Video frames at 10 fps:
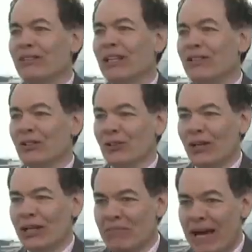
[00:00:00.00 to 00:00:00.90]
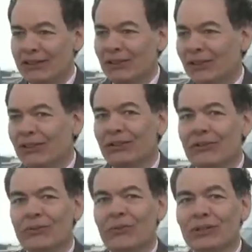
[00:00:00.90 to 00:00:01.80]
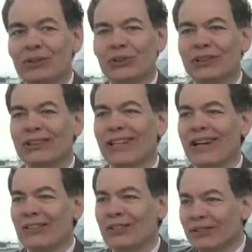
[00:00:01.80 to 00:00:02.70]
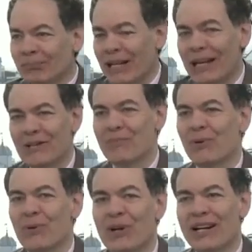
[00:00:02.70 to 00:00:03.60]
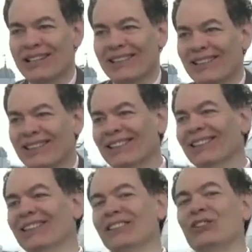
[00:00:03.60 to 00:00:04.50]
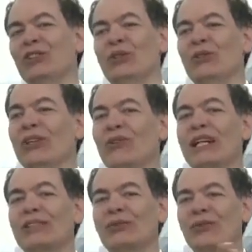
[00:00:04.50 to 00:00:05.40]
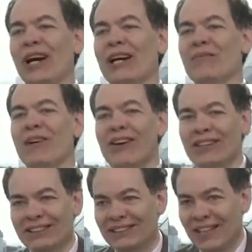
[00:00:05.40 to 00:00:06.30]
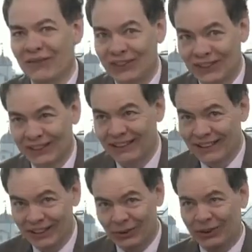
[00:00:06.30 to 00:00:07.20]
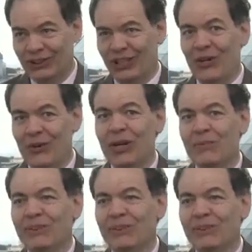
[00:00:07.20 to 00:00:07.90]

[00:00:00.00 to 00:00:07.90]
believed that you could create a magical $1 trillion platinum coin to rectify America's deficits. This is what Joe